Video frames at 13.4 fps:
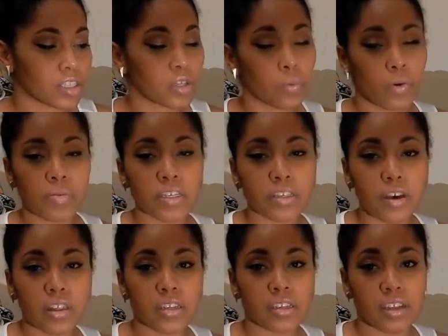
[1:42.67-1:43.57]
So when we
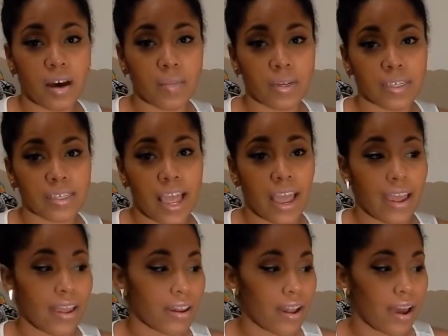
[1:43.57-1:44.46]
saw this
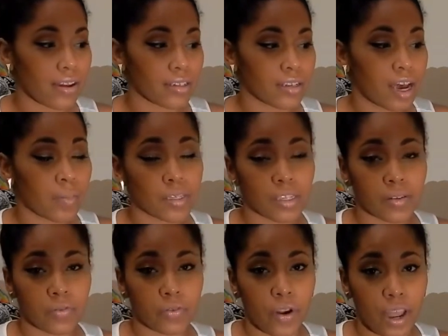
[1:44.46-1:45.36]
Thomas
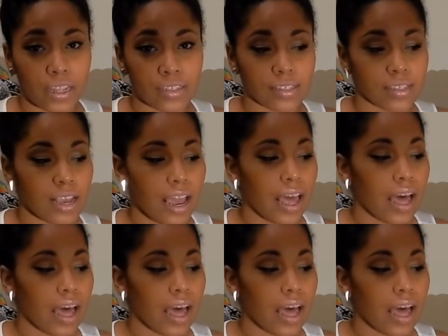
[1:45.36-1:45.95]
& Friends